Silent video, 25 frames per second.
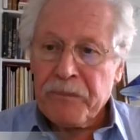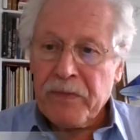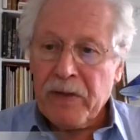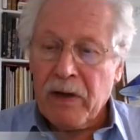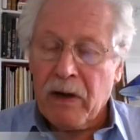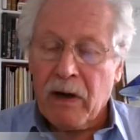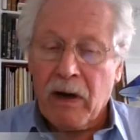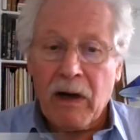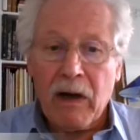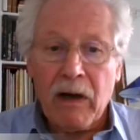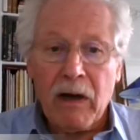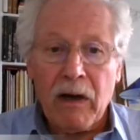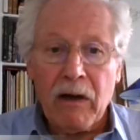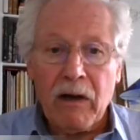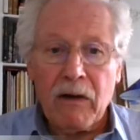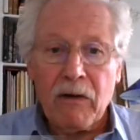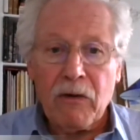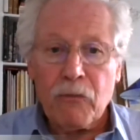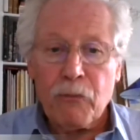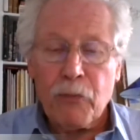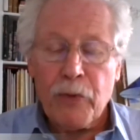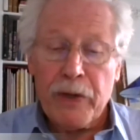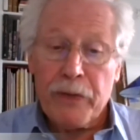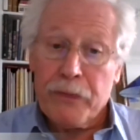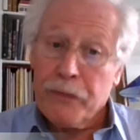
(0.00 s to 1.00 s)

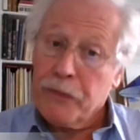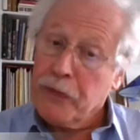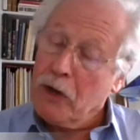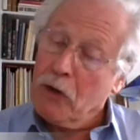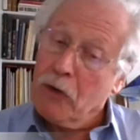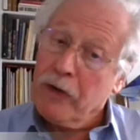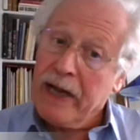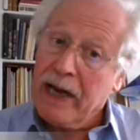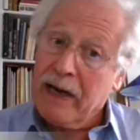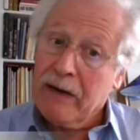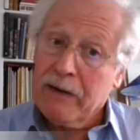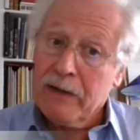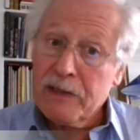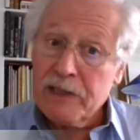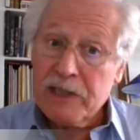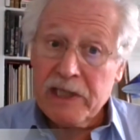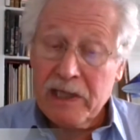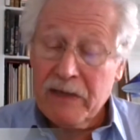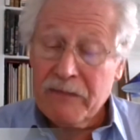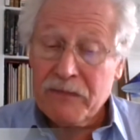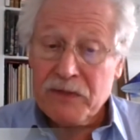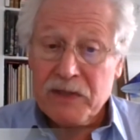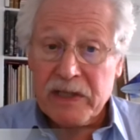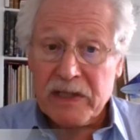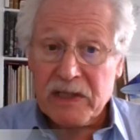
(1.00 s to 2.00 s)
with no
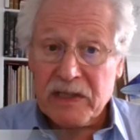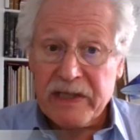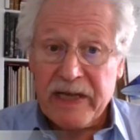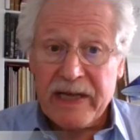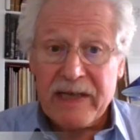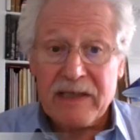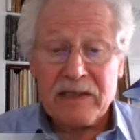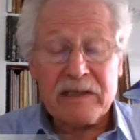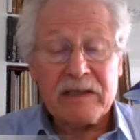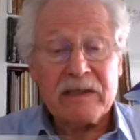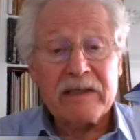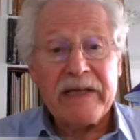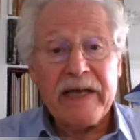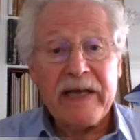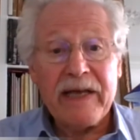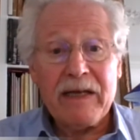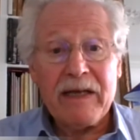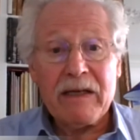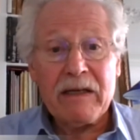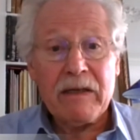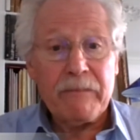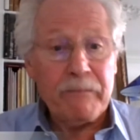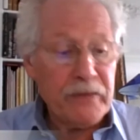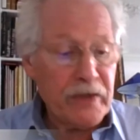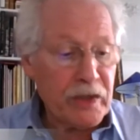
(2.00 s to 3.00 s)
guarantee of success.
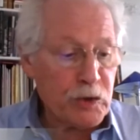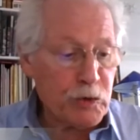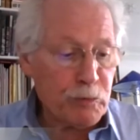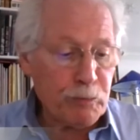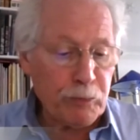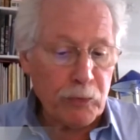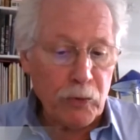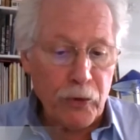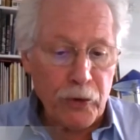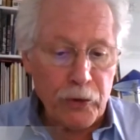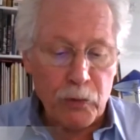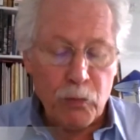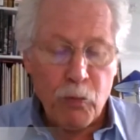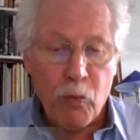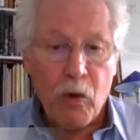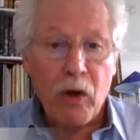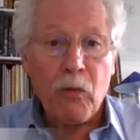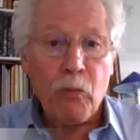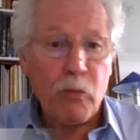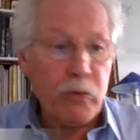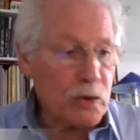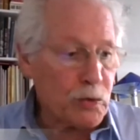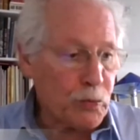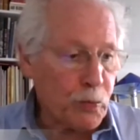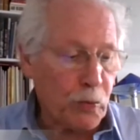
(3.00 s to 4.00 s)
ADEA explored
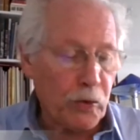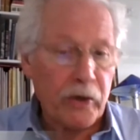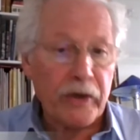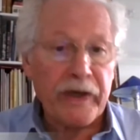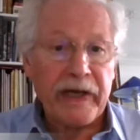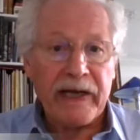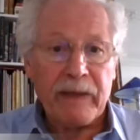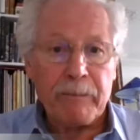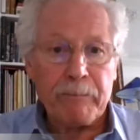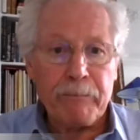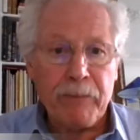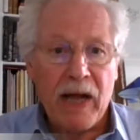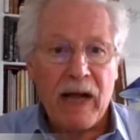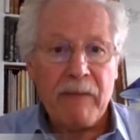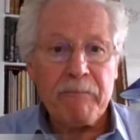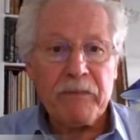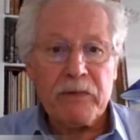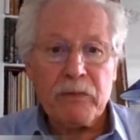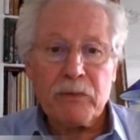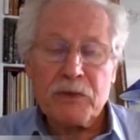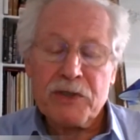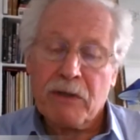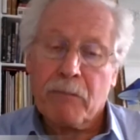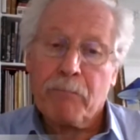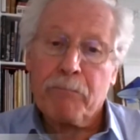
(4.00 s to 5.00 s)
what was working.
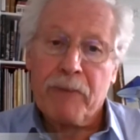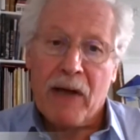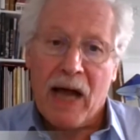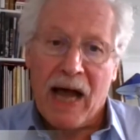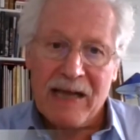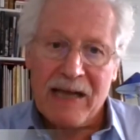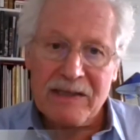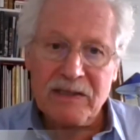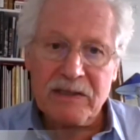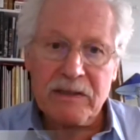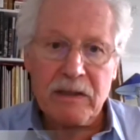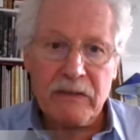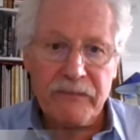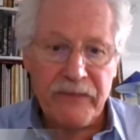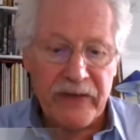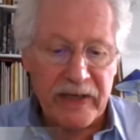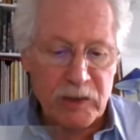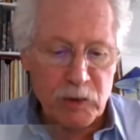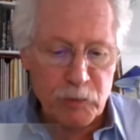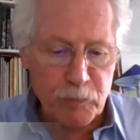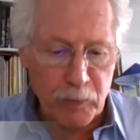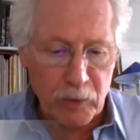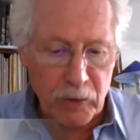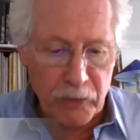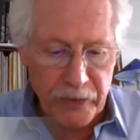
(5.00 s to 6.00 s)
It was a positive
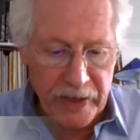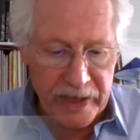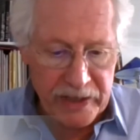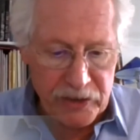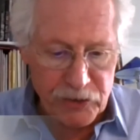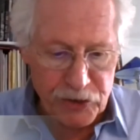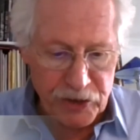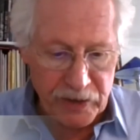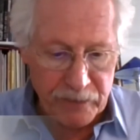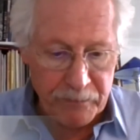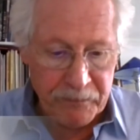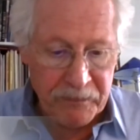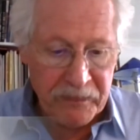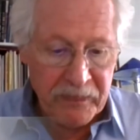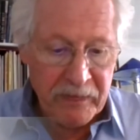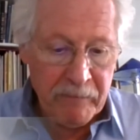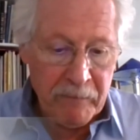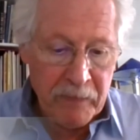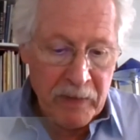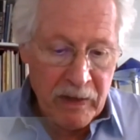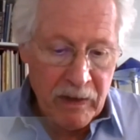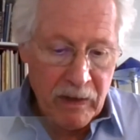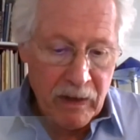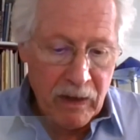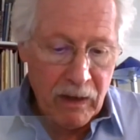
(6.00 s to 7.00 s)
exploration.
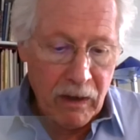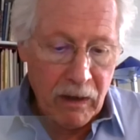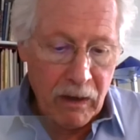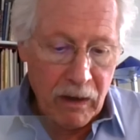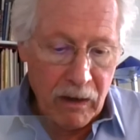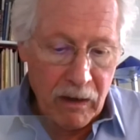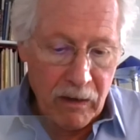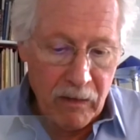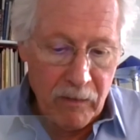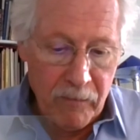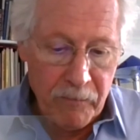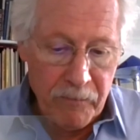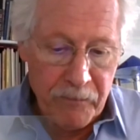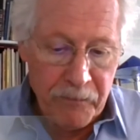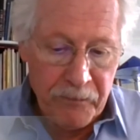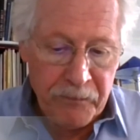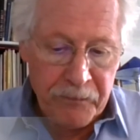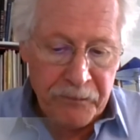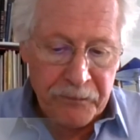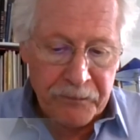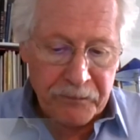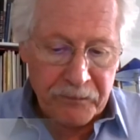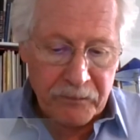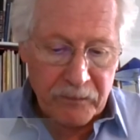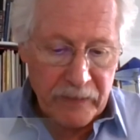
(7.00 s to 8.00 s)

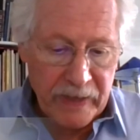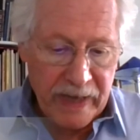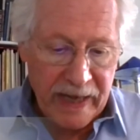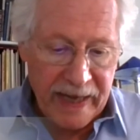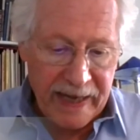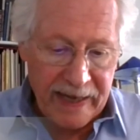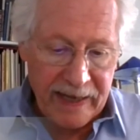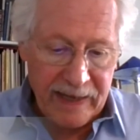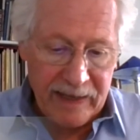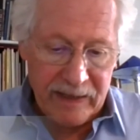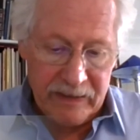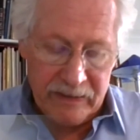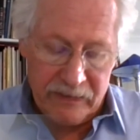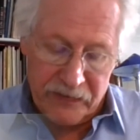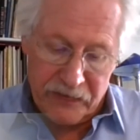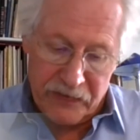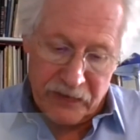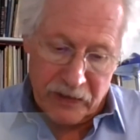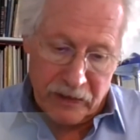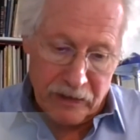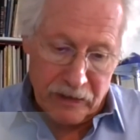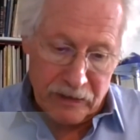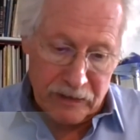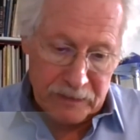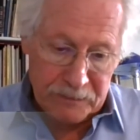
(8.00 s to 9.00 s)
It
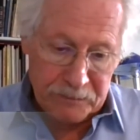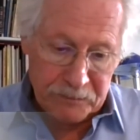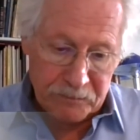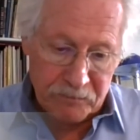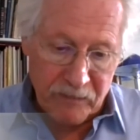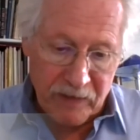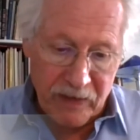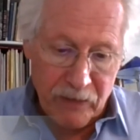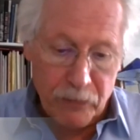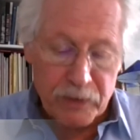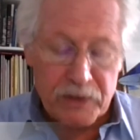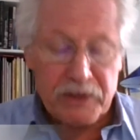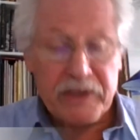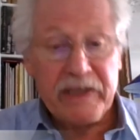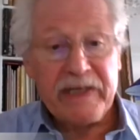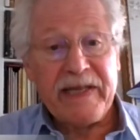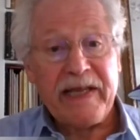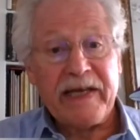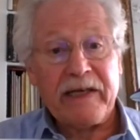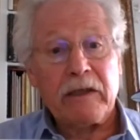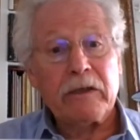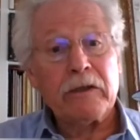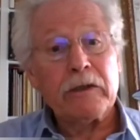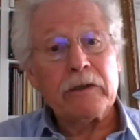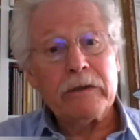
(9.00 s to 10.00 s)
was at
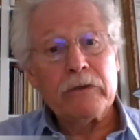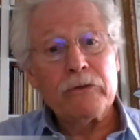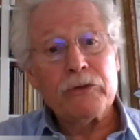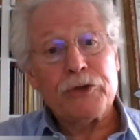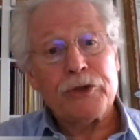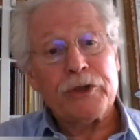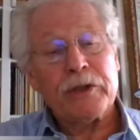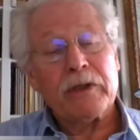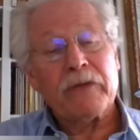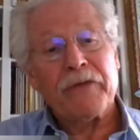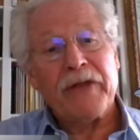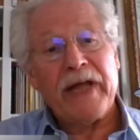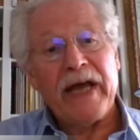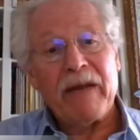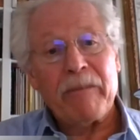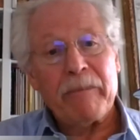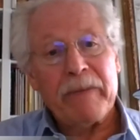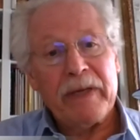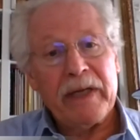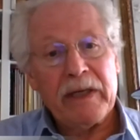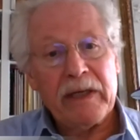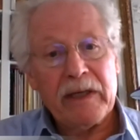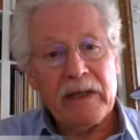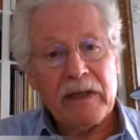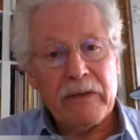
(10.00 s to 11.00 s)
the conclusion of that
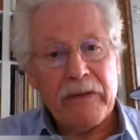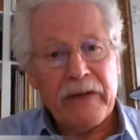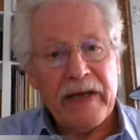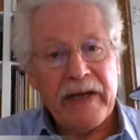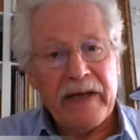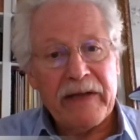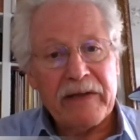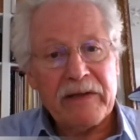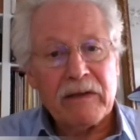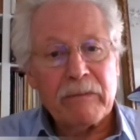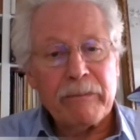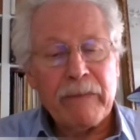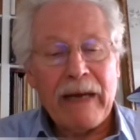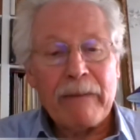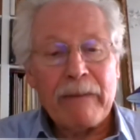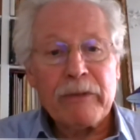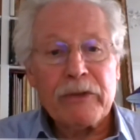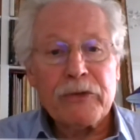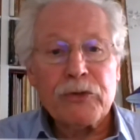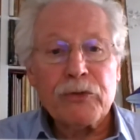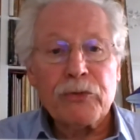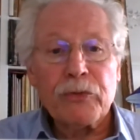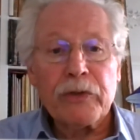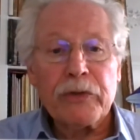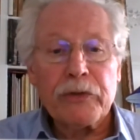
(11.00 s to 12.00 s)
meeting that
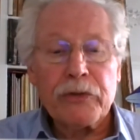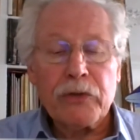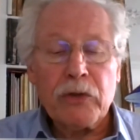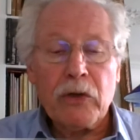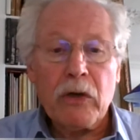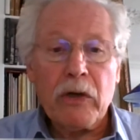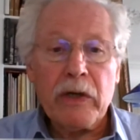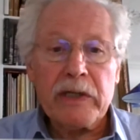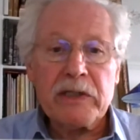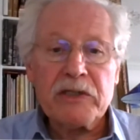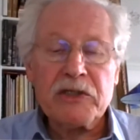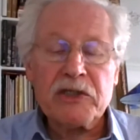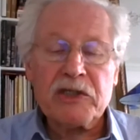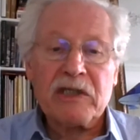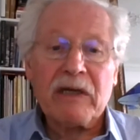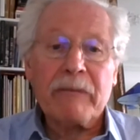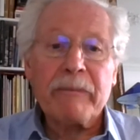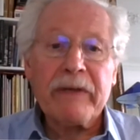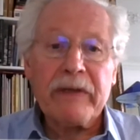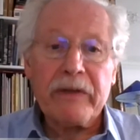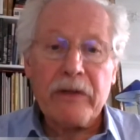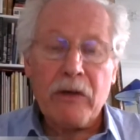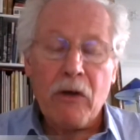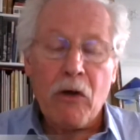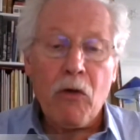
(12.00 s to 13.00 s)
Mamadou Ndoye,
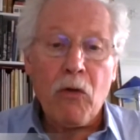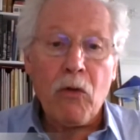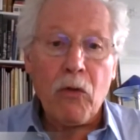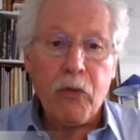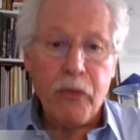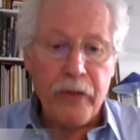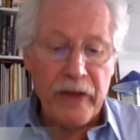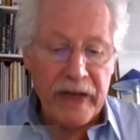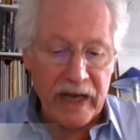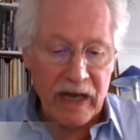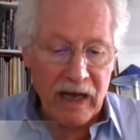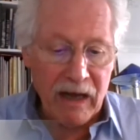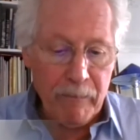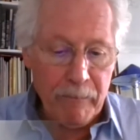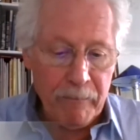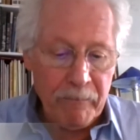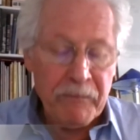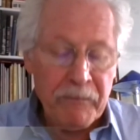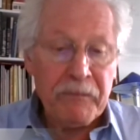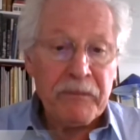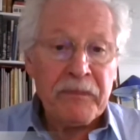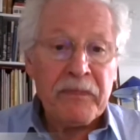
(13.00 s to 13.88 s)
summing the whole thing up,